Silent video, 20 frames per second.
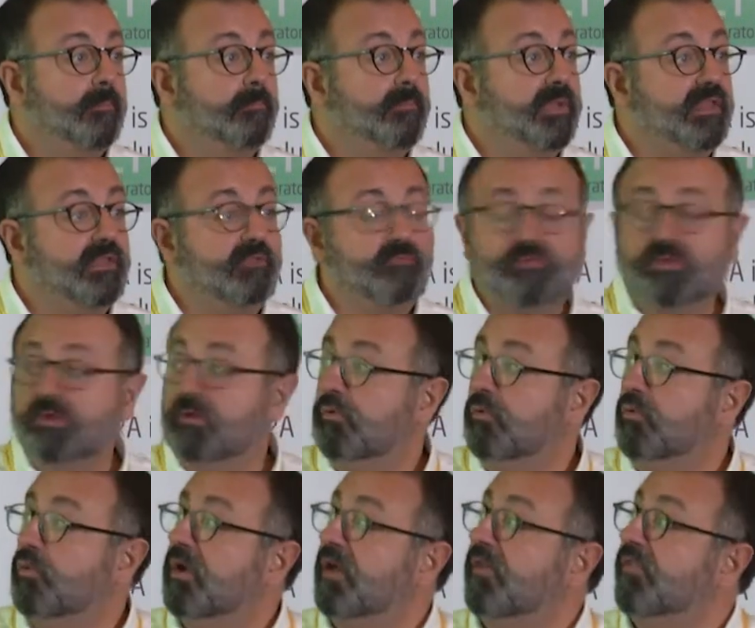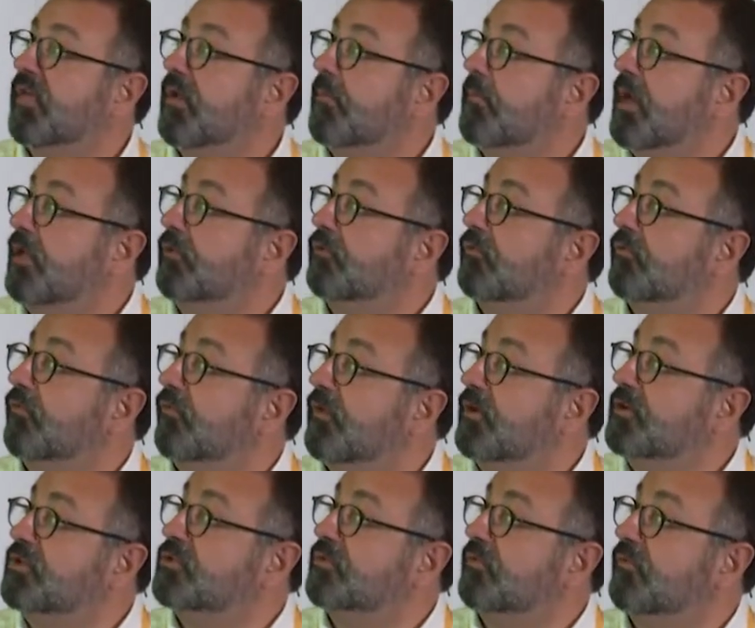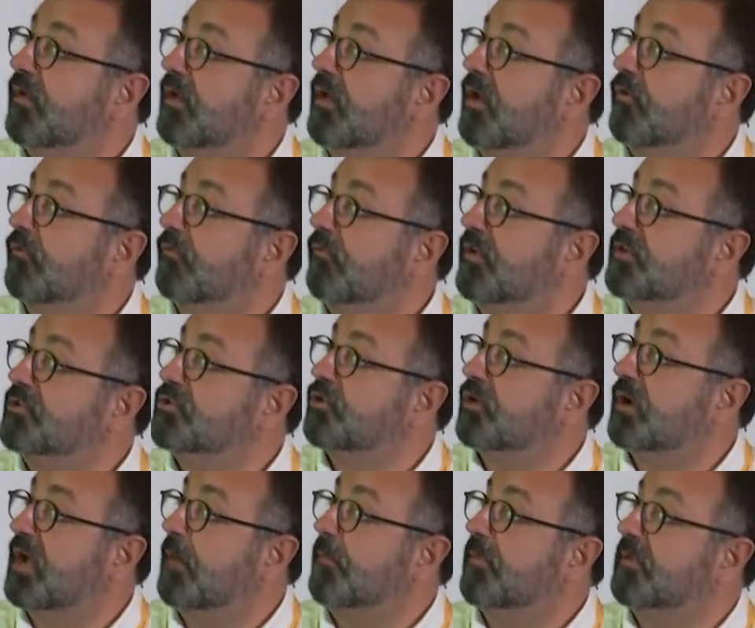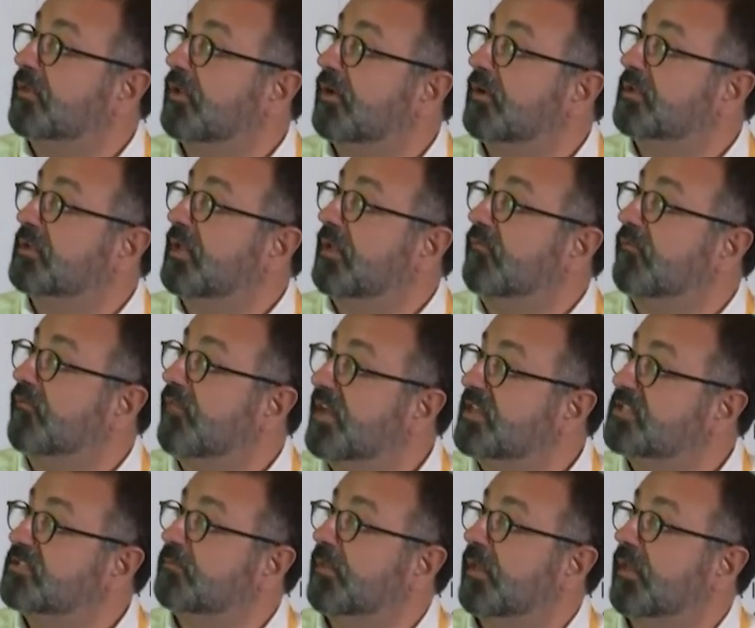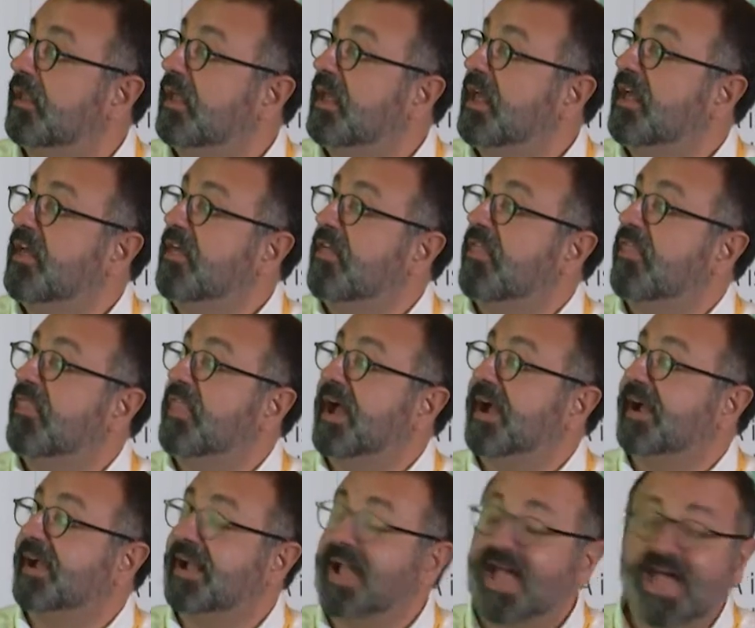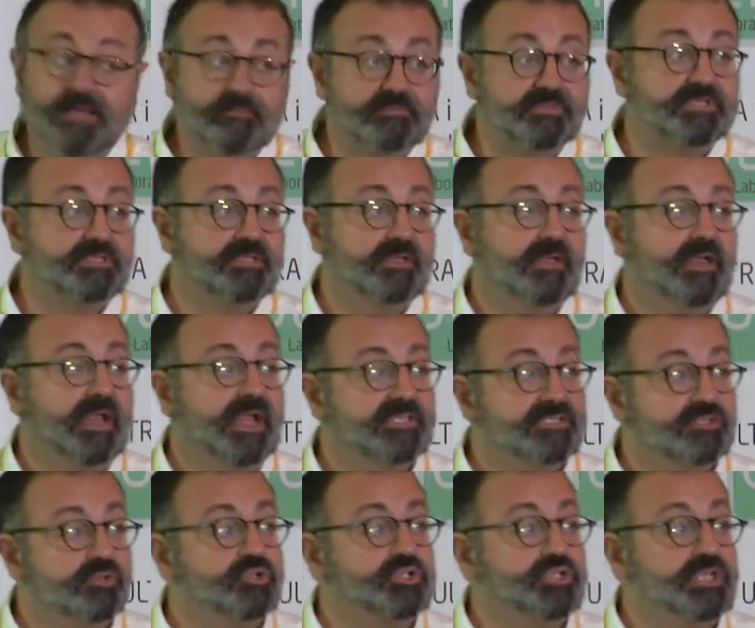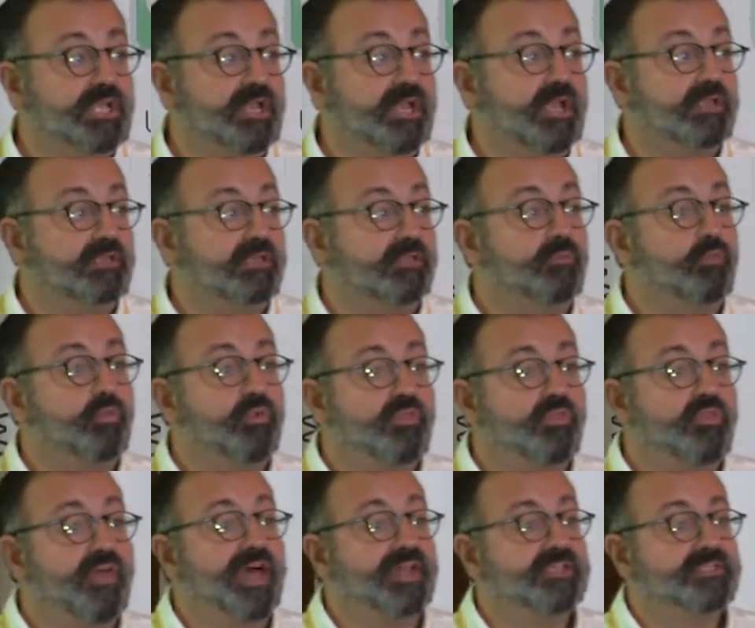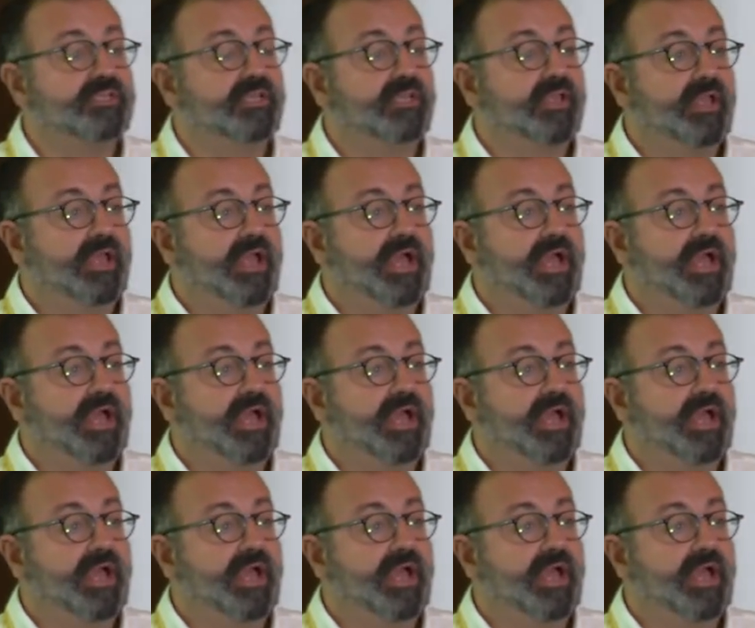But if you look at the amount of venture capital investment that comes associated with that